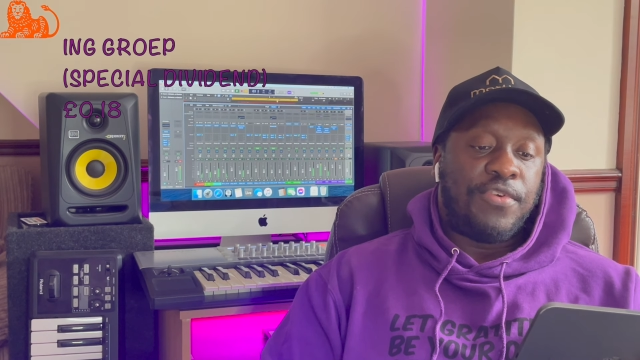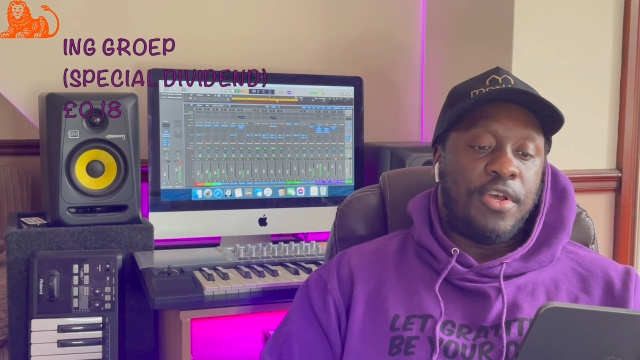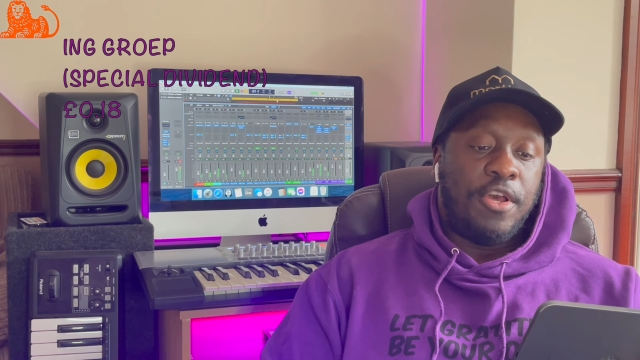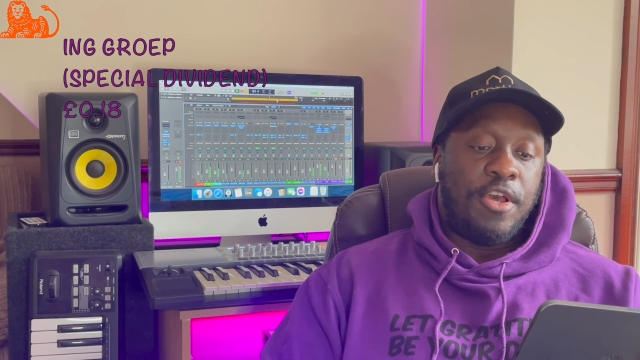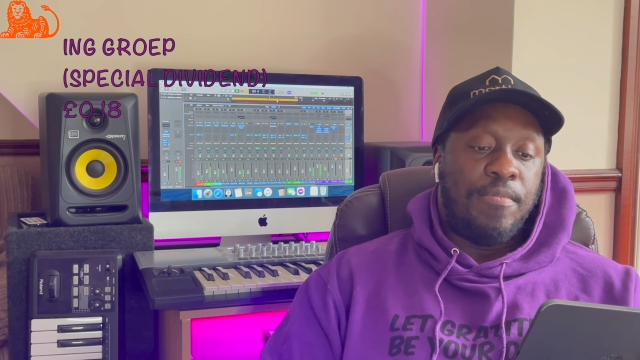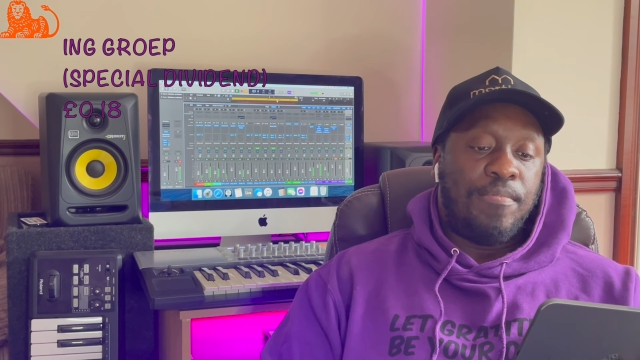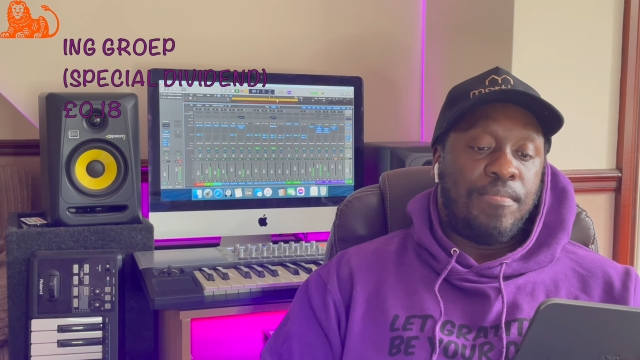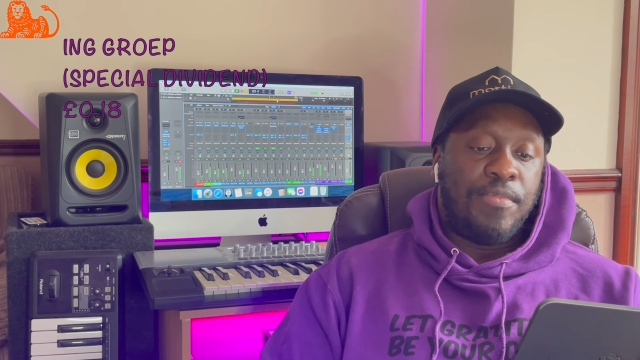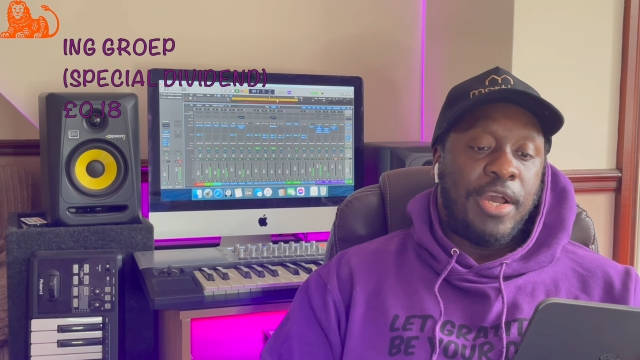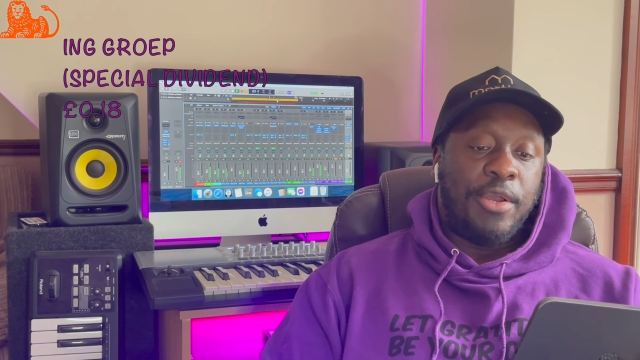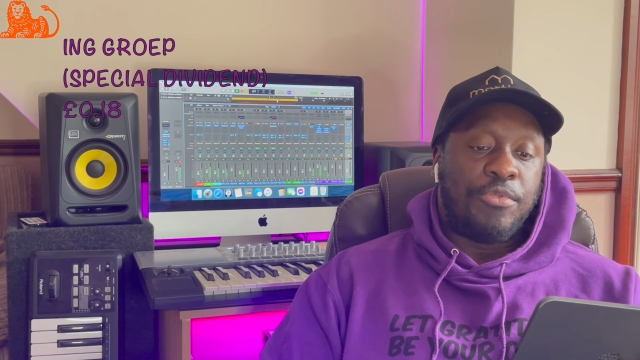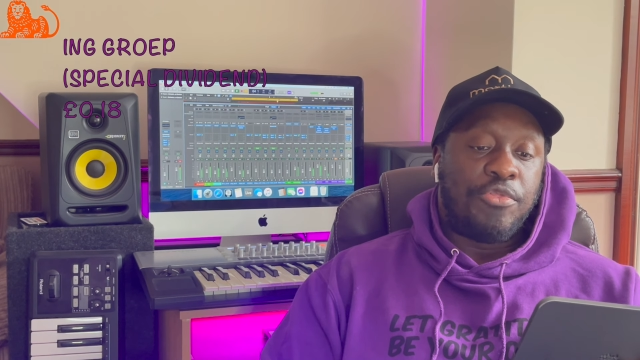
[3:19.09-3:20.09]
I
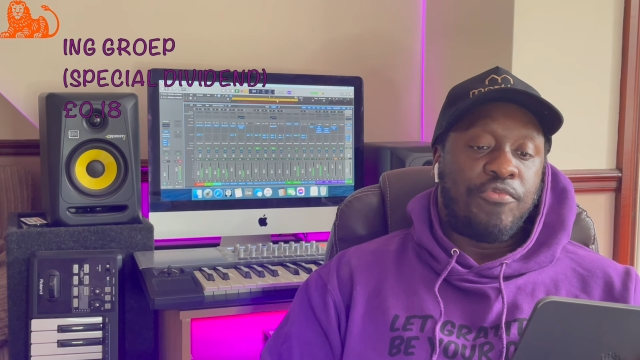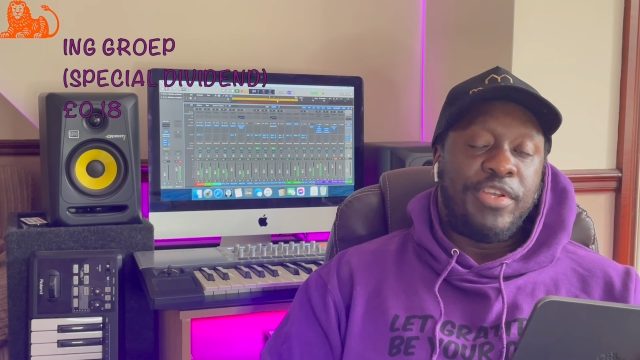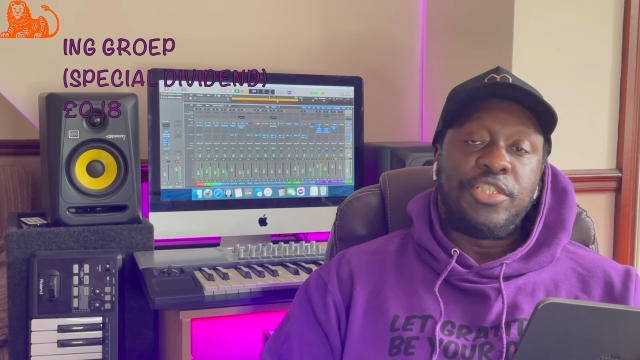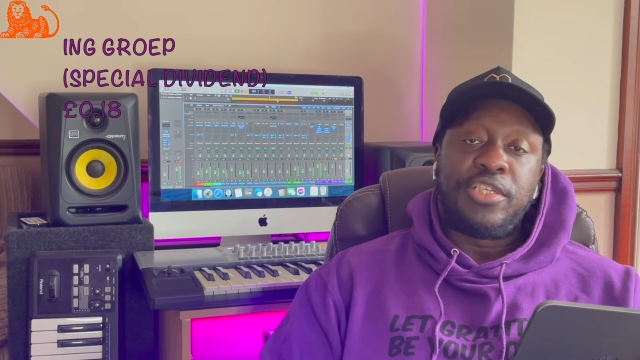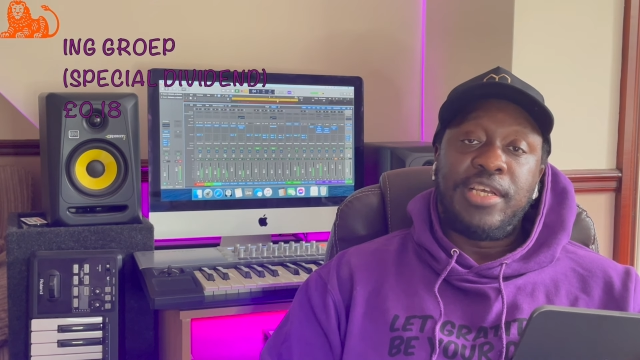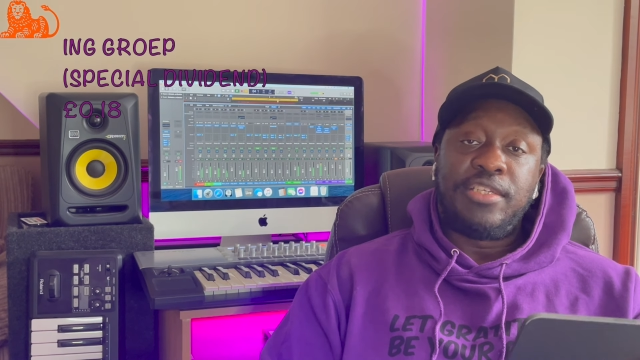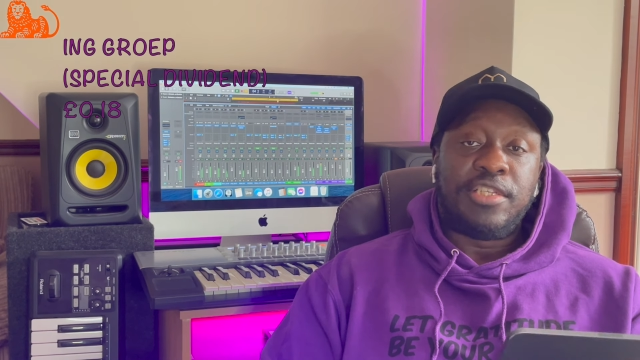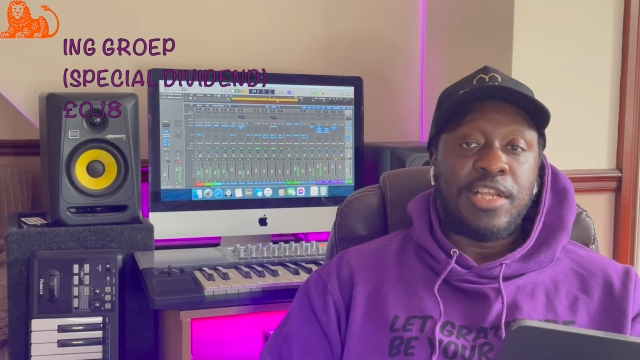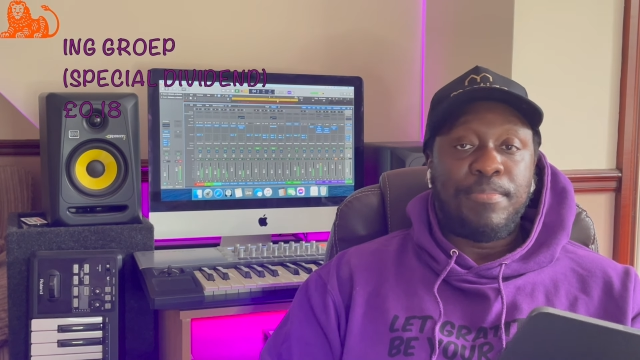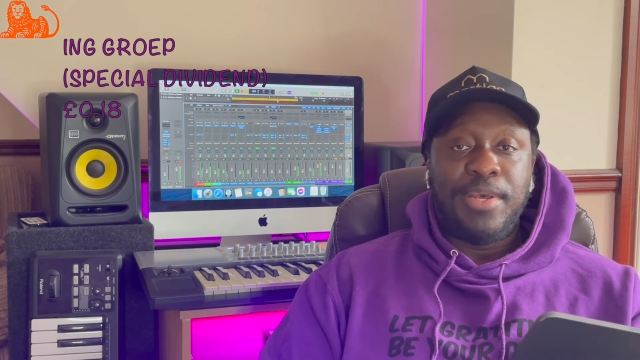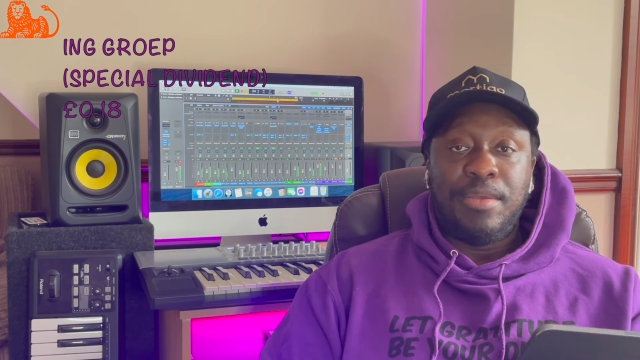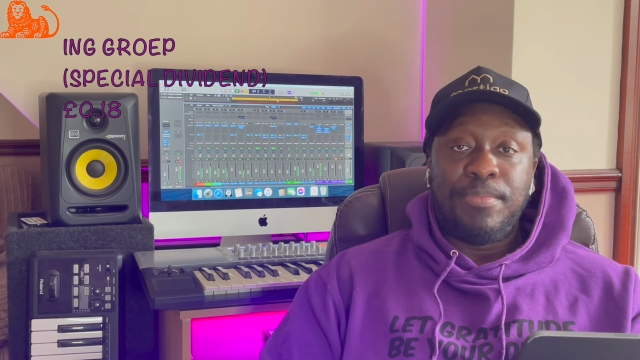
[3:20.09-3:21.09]
own 3 shares and they
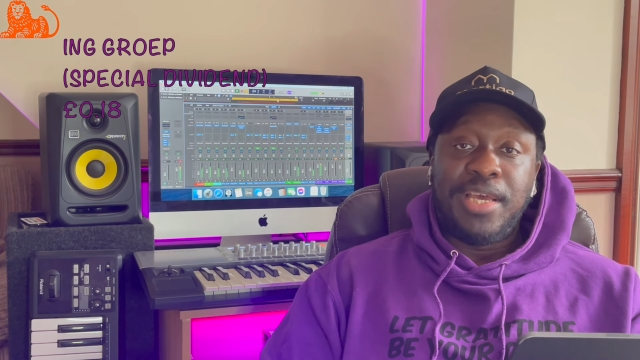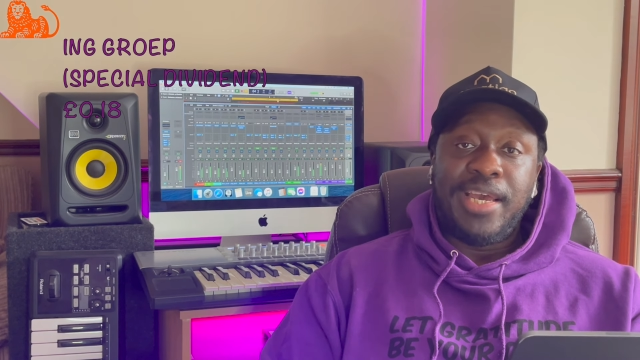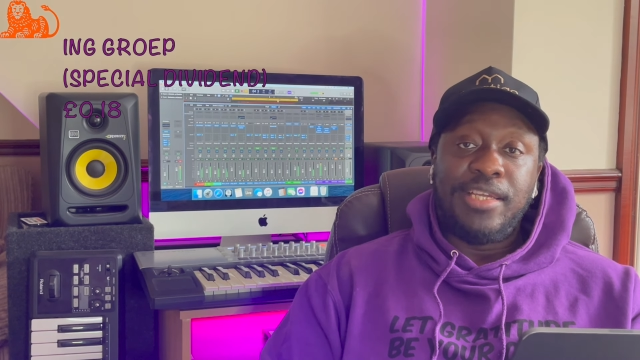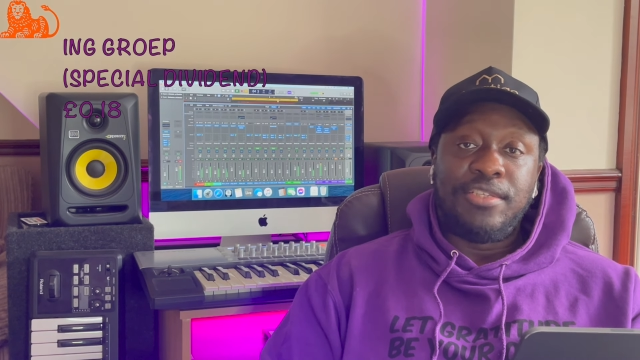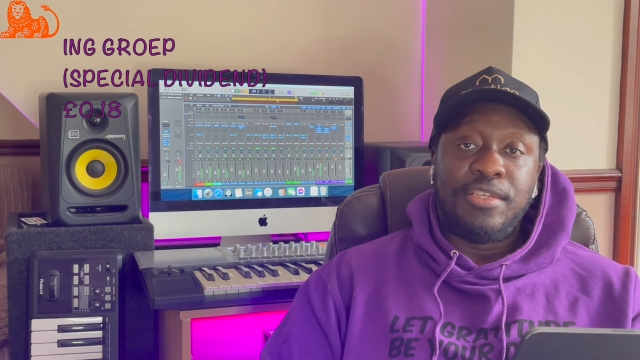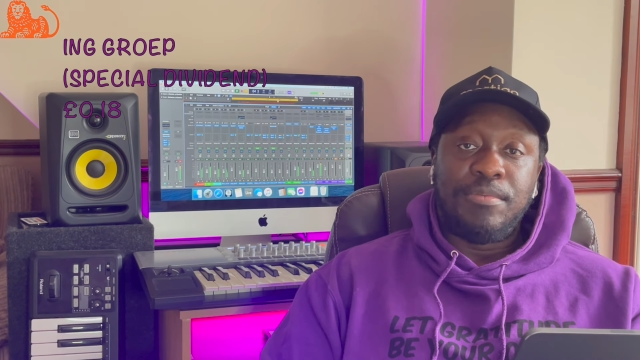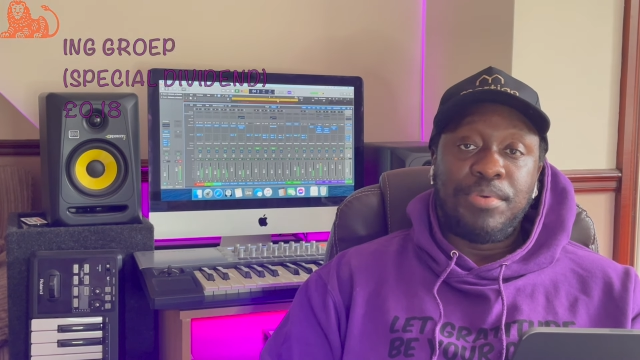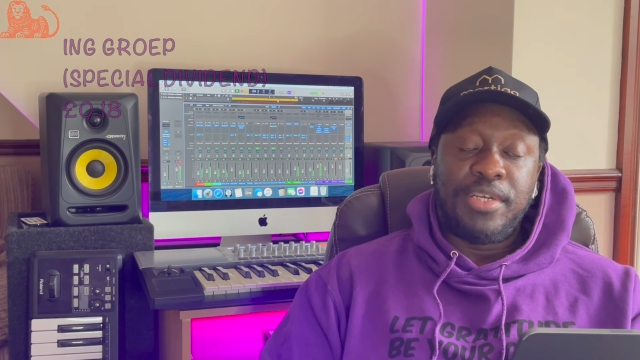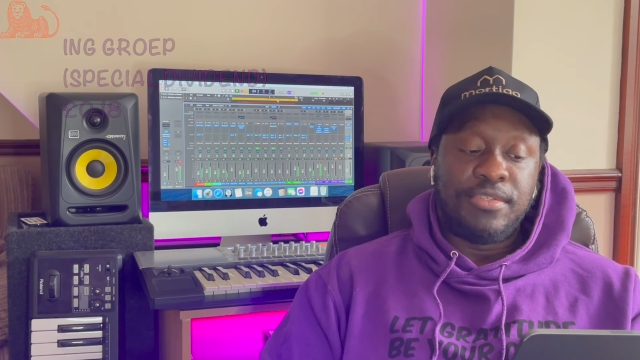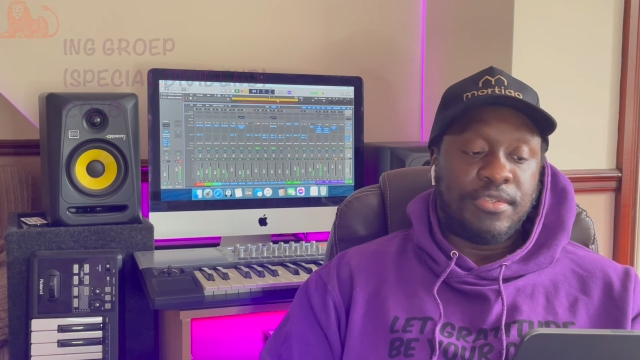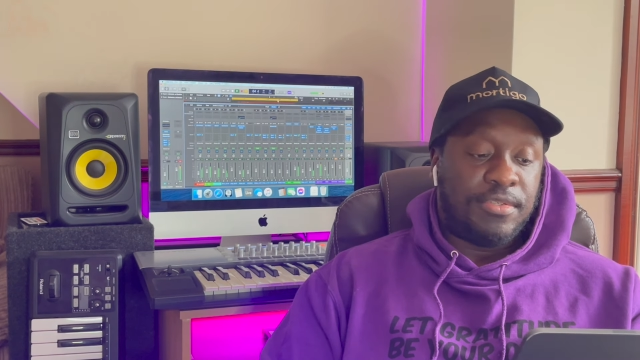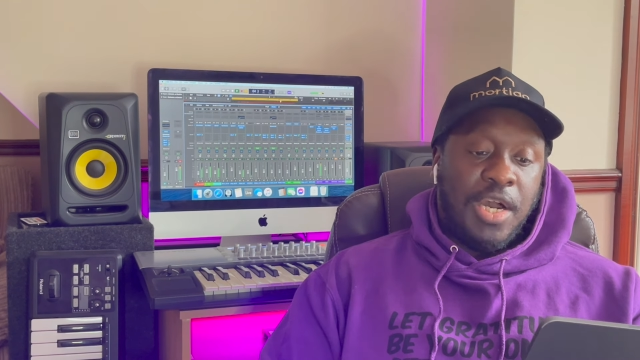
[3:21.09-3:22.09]
paid me 18 pence.